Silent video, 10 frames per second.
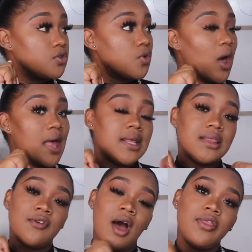So, and then
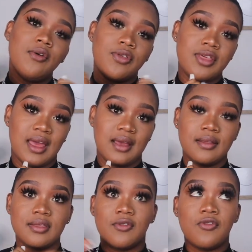the other
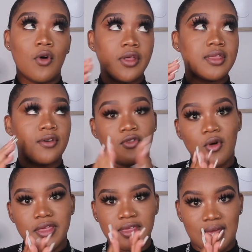thing, the
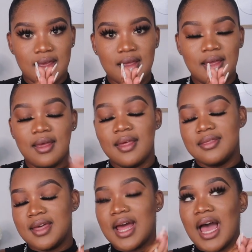fourth thing
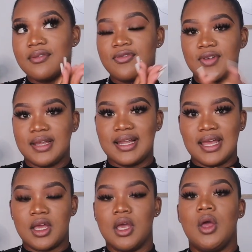that I feel
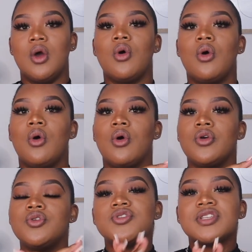like
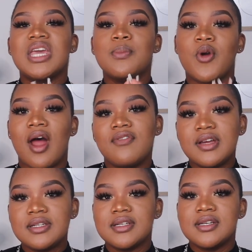you should keep
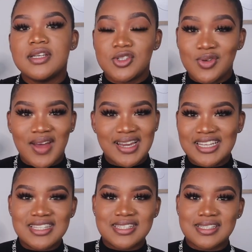private is your
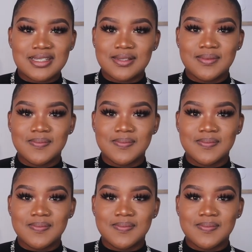finances.